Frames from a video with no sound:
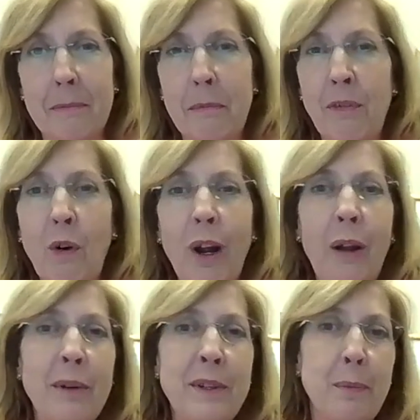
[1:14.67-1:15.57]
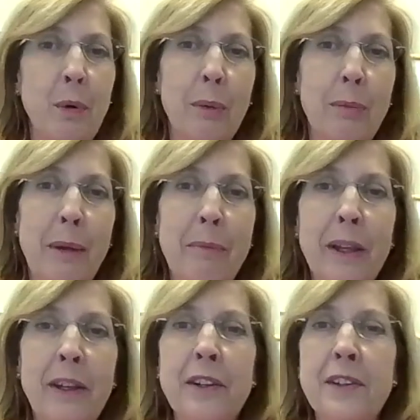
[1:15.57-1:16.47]
Before I was born, my
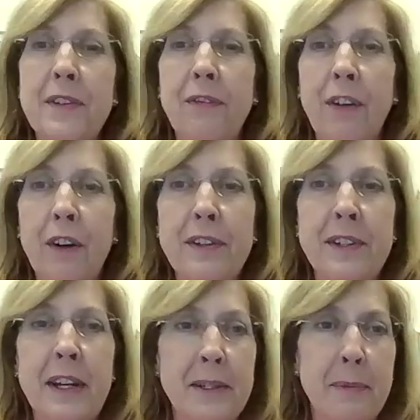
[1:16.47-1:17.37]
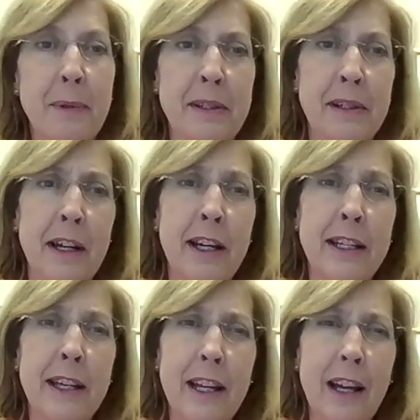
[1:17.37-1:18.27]
mother's first husband
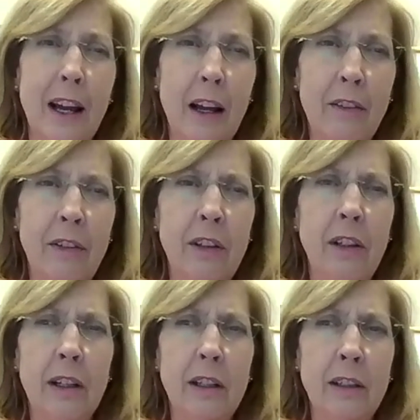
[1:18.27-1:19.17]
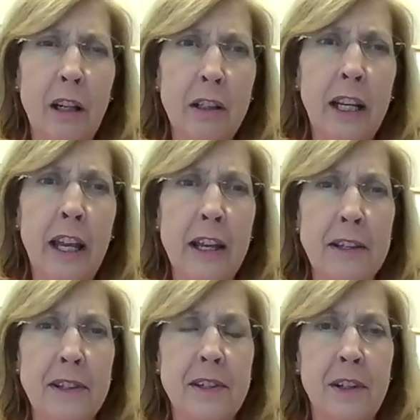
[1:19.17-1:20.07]
died of lung
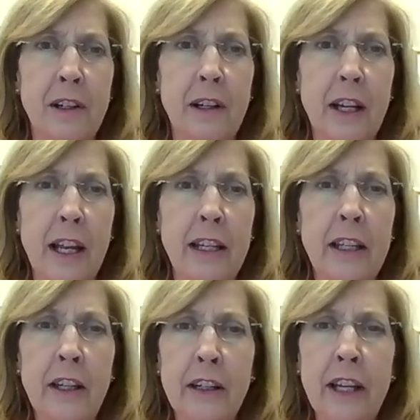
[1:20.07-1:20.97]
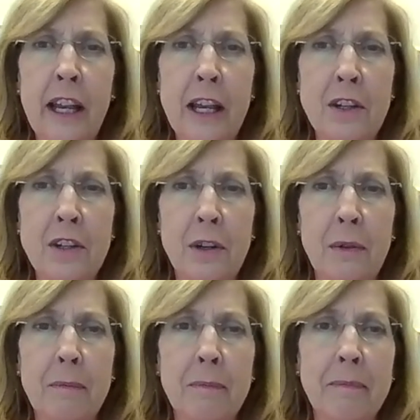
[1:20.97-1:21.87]
cancer at a young age,
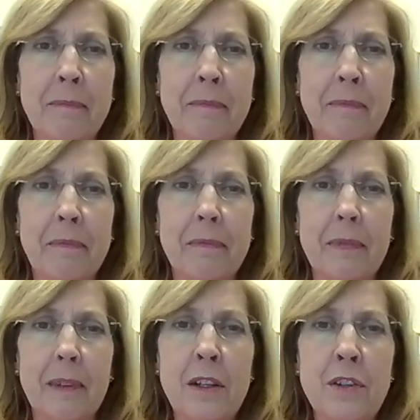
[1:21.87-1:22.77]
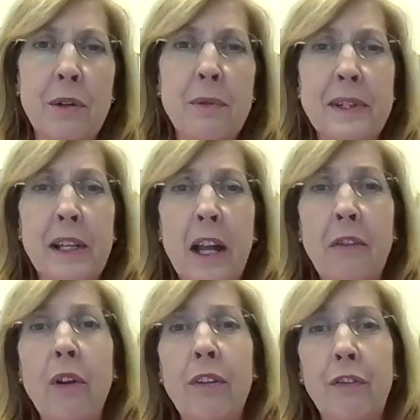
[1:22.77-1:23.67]
and she was
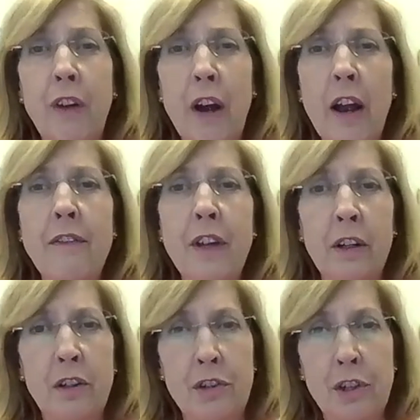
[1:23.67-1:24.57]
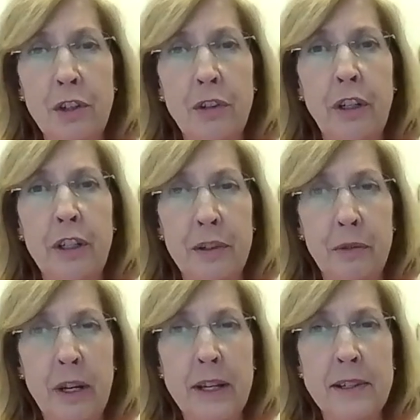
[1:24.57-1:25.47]
left with five young children to
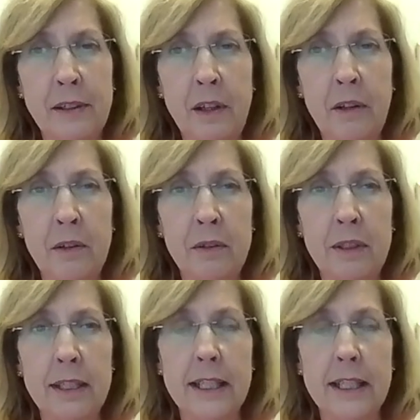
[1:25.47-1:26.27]
raise alone.